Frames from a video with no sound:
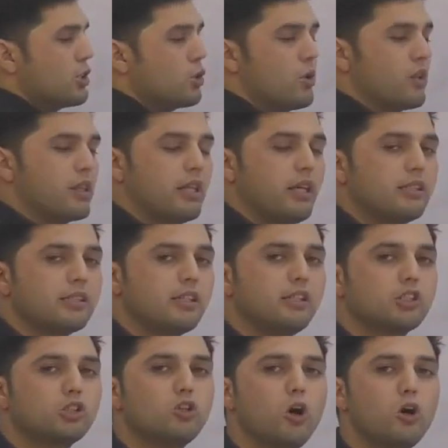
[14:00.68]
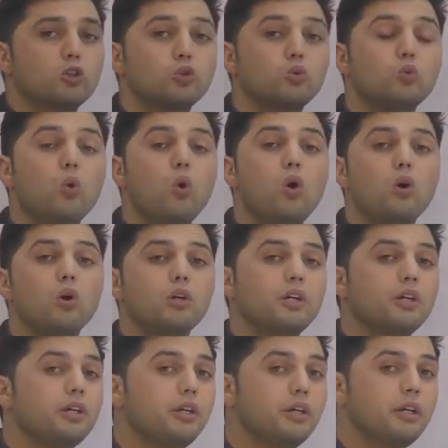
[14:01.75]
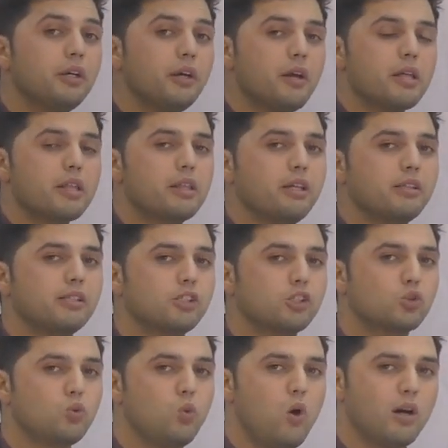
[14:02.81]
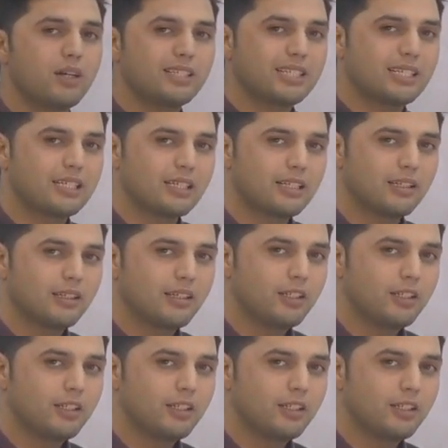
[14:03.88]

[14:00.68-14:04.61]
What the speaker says: So this is not walked, this is walked.